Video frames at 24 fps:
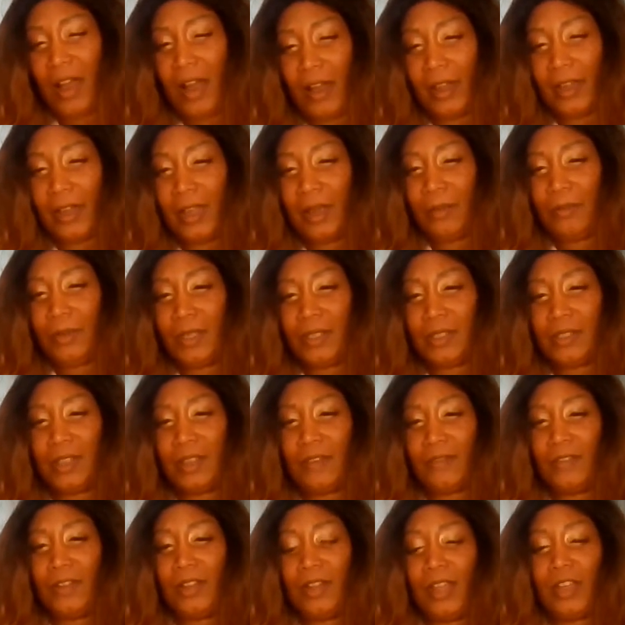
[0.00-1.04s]
Again, because
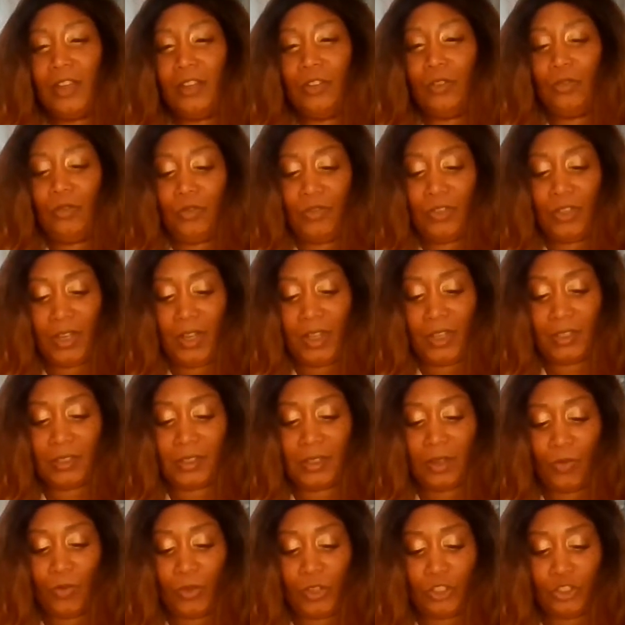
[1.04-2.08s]
I feel like you feel like
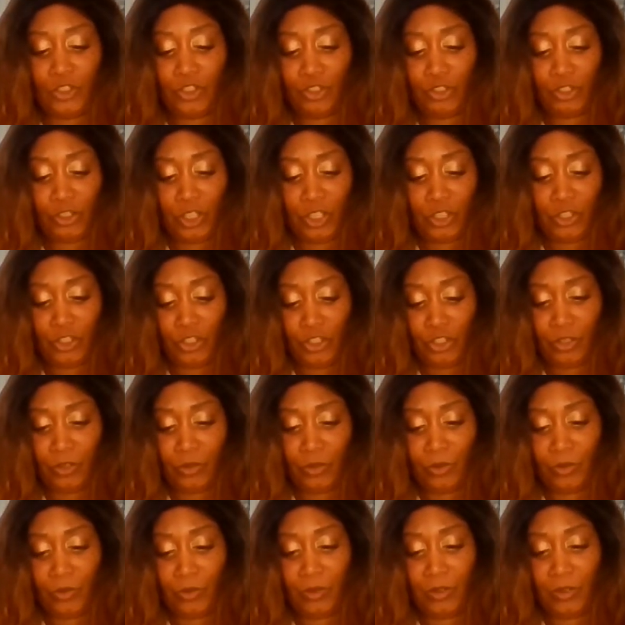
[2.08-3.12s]
someone tricked
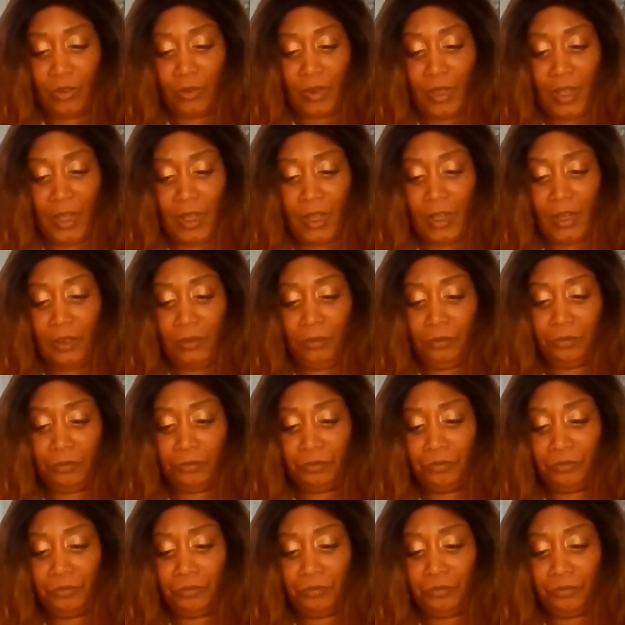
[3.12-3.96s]
you. Okay.